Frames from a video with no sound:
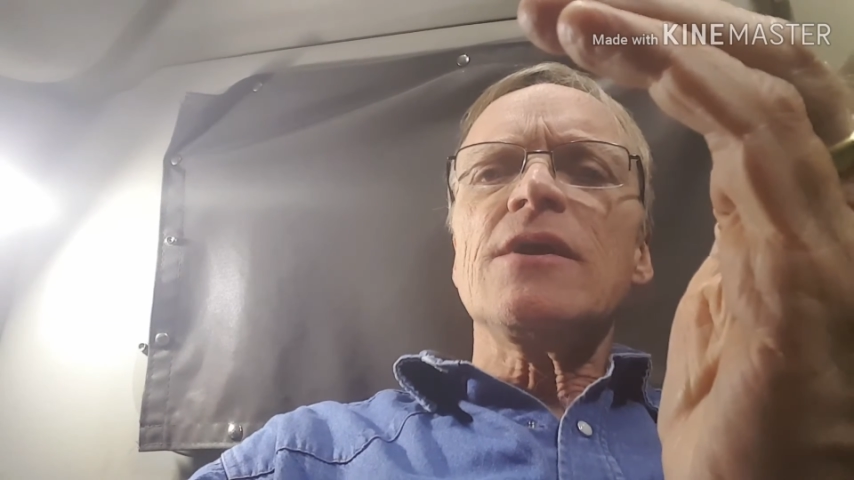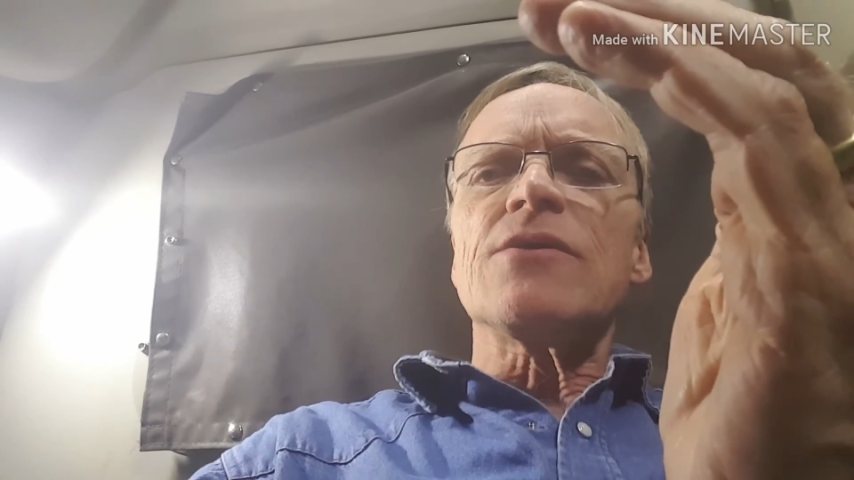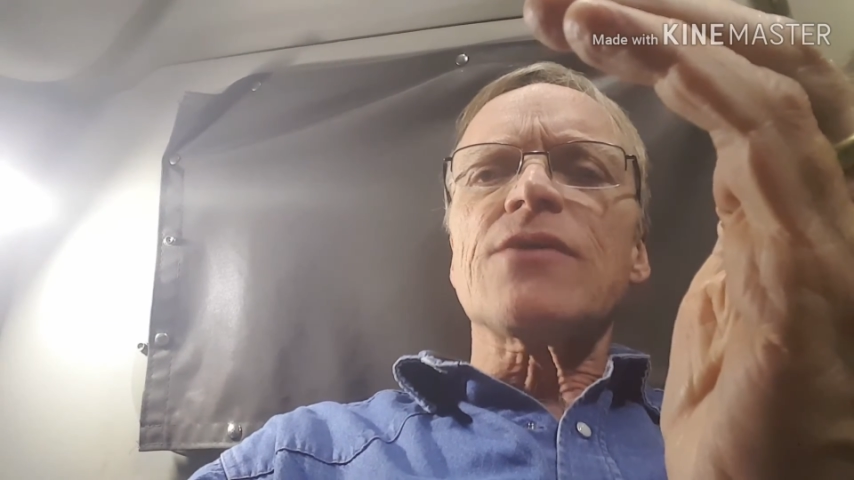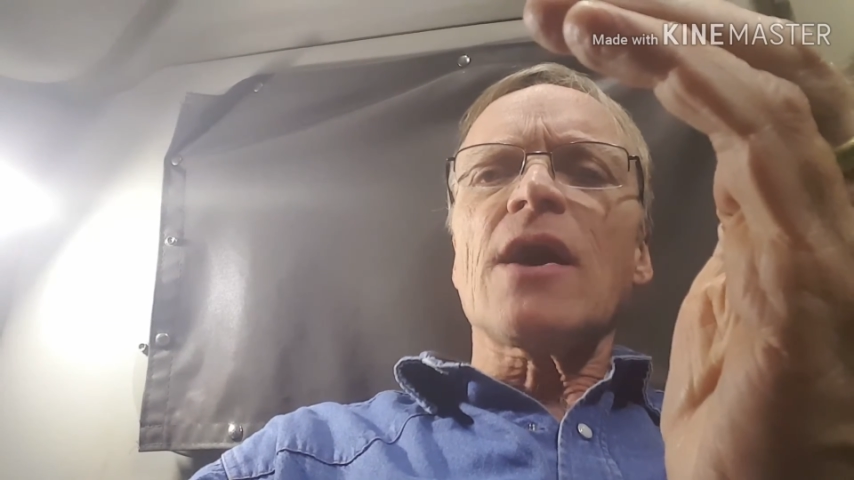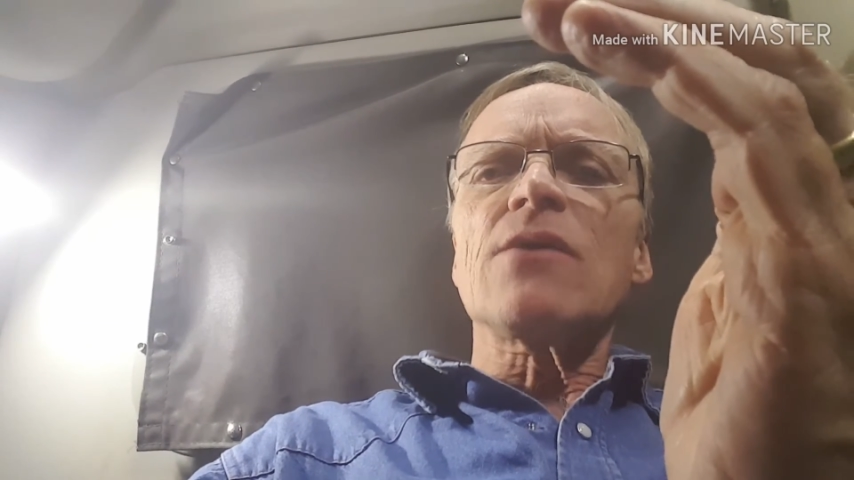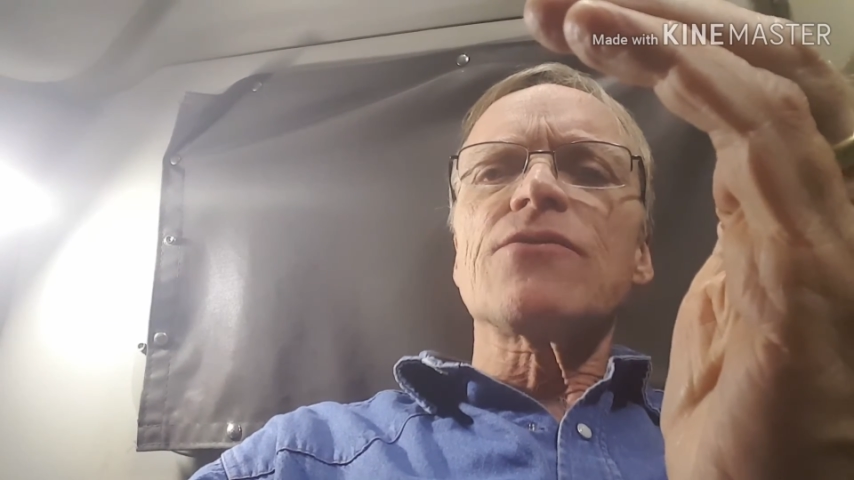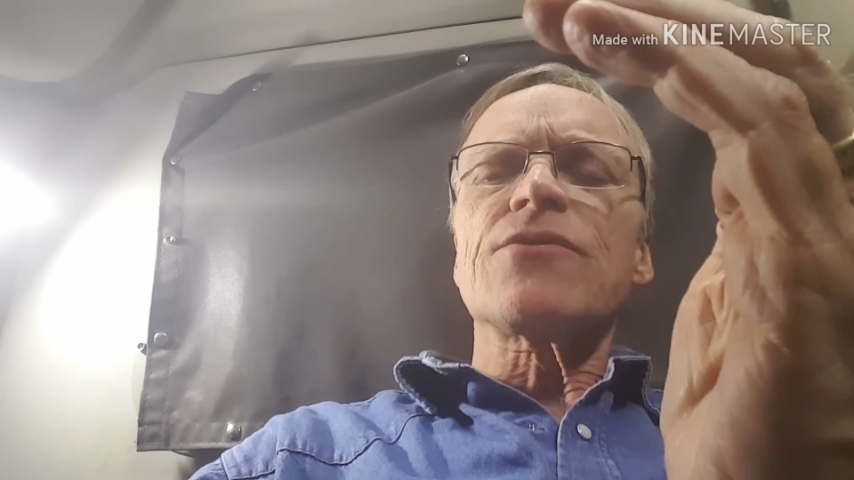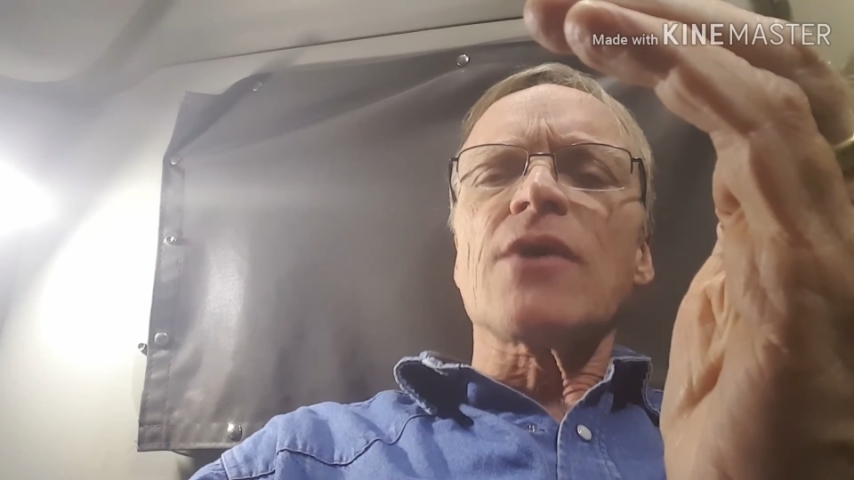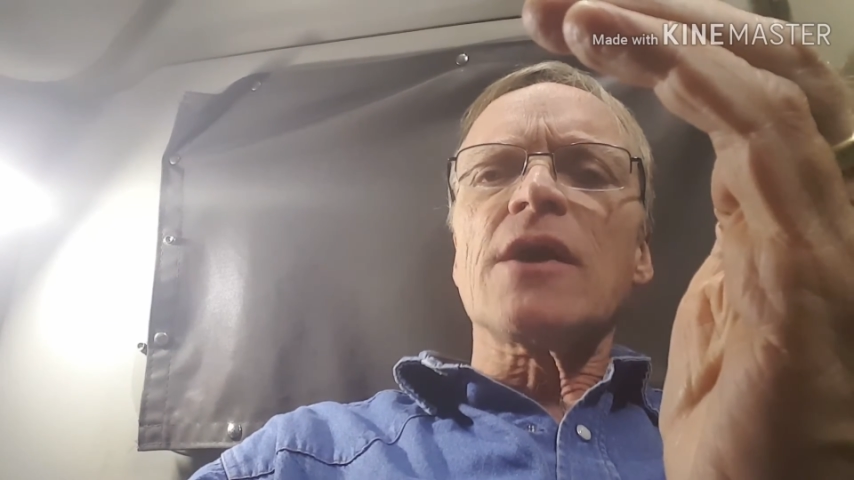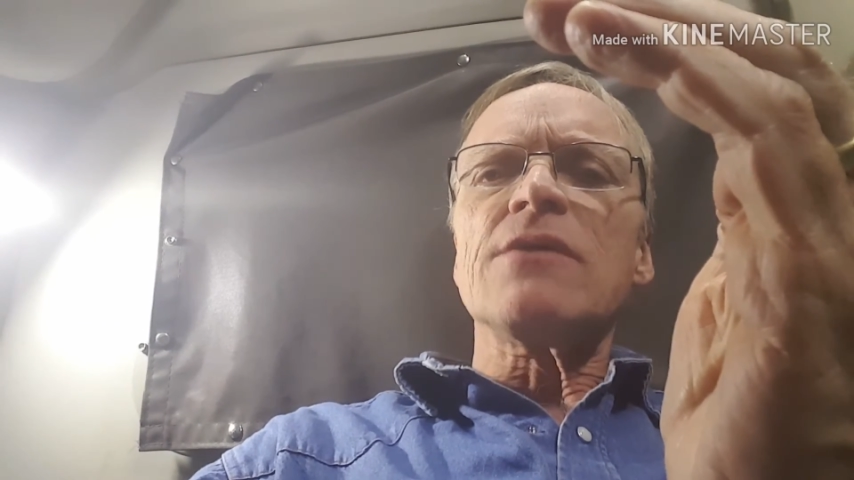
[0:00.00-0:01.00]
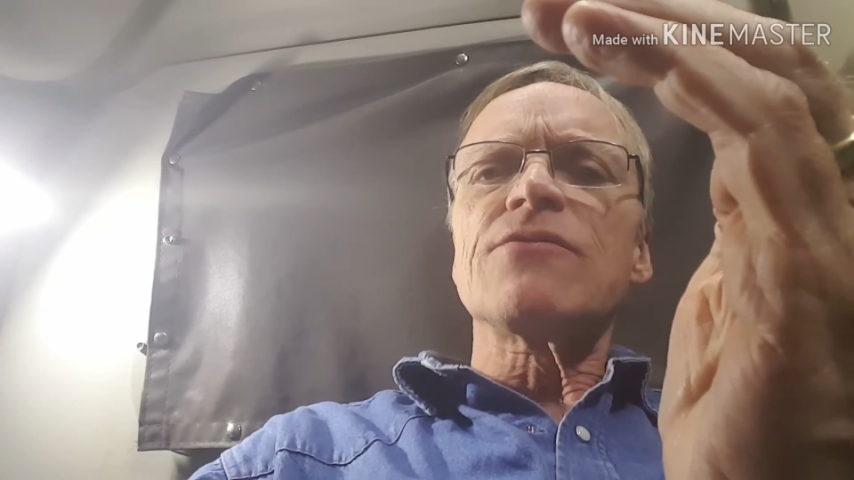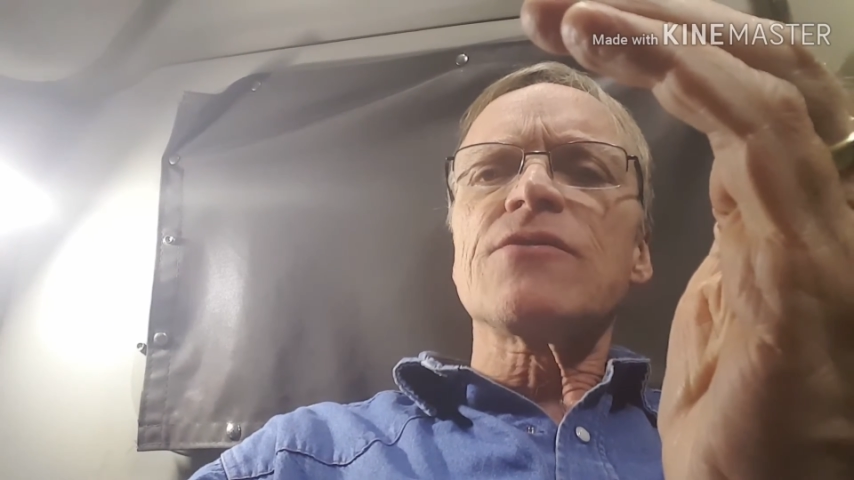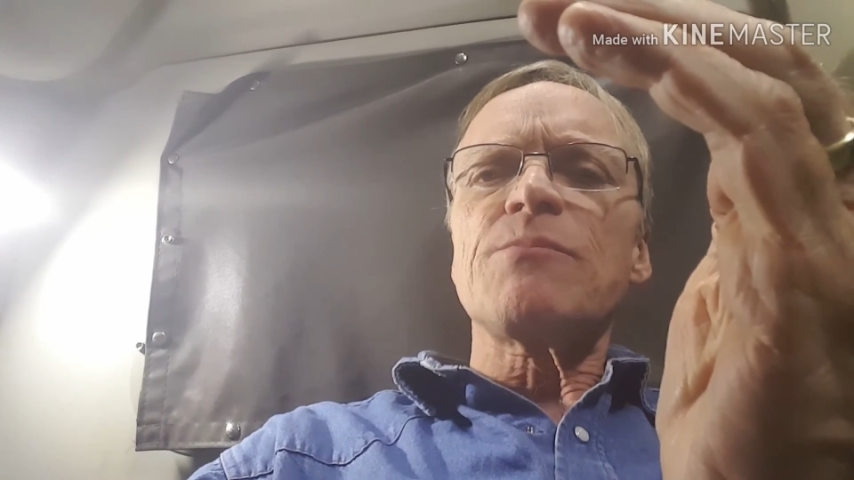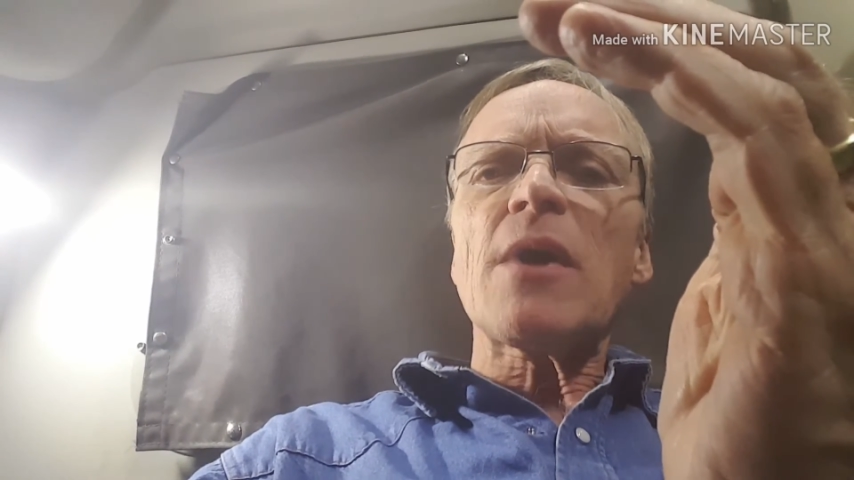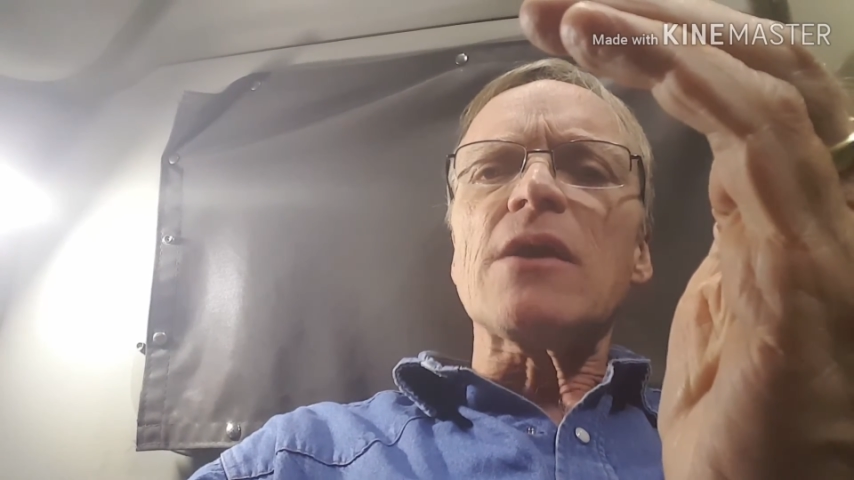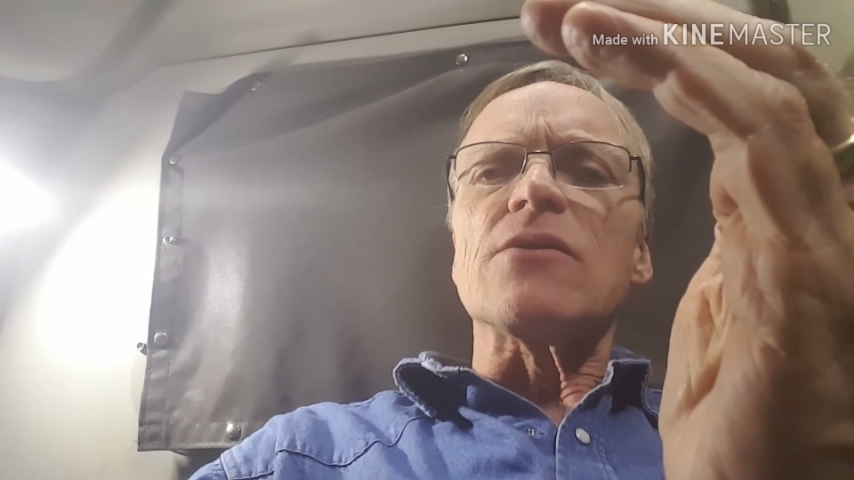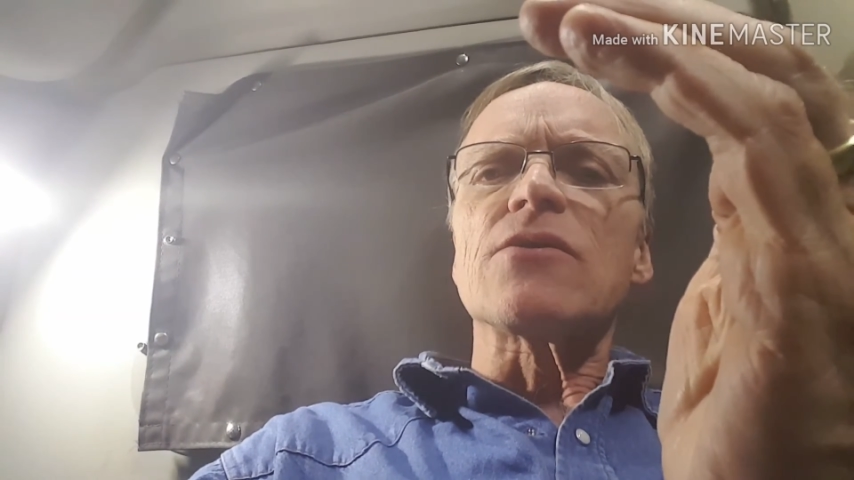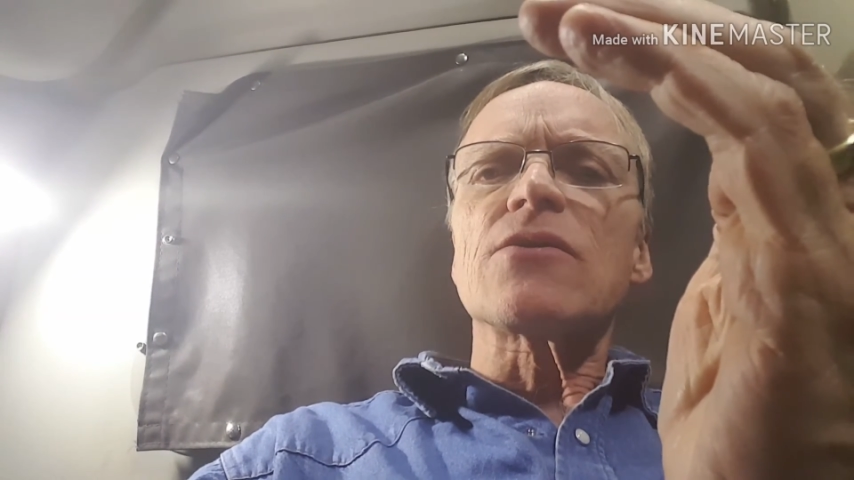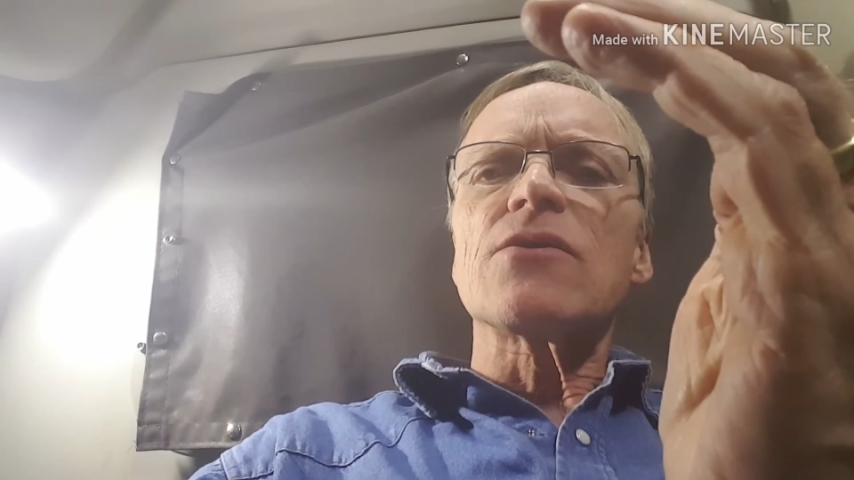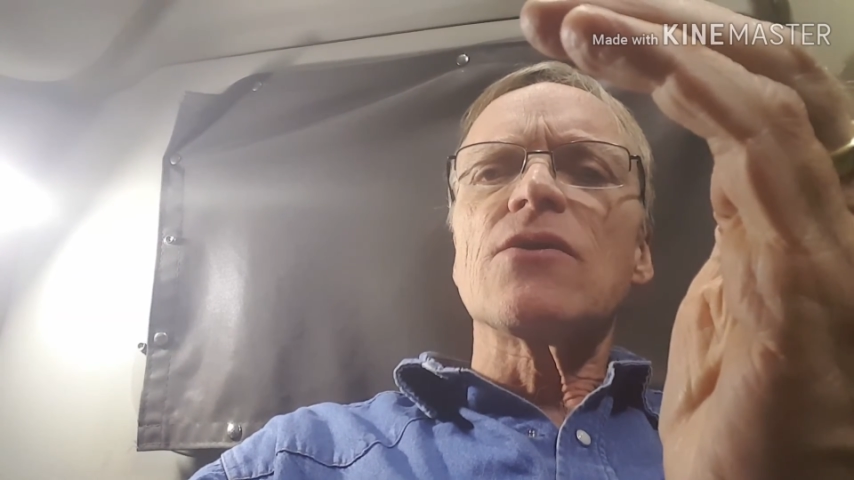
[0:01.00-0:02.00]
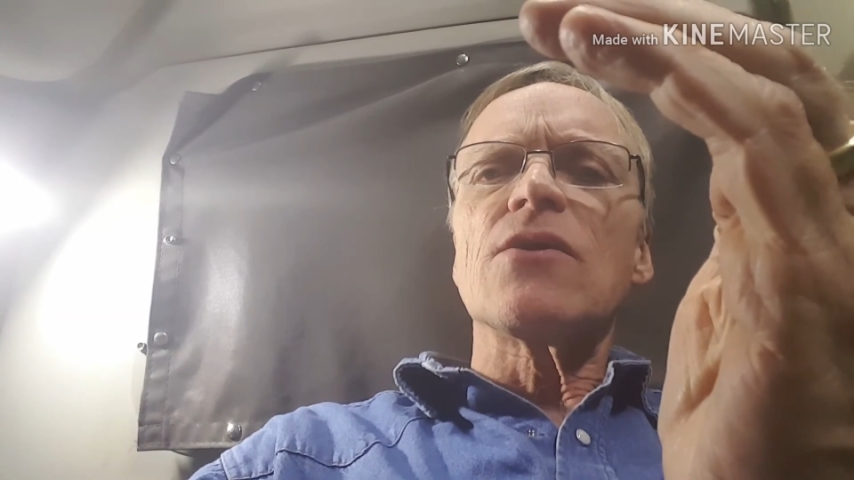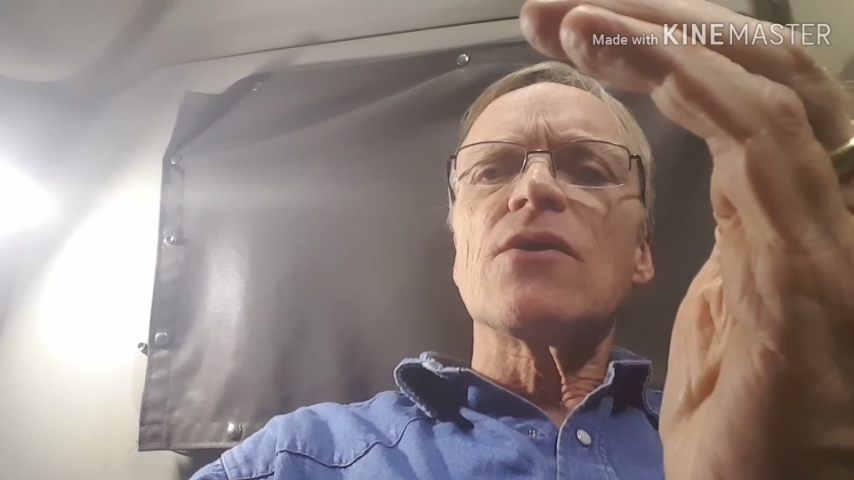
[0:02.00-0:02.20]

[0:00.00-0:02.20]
is outside of space.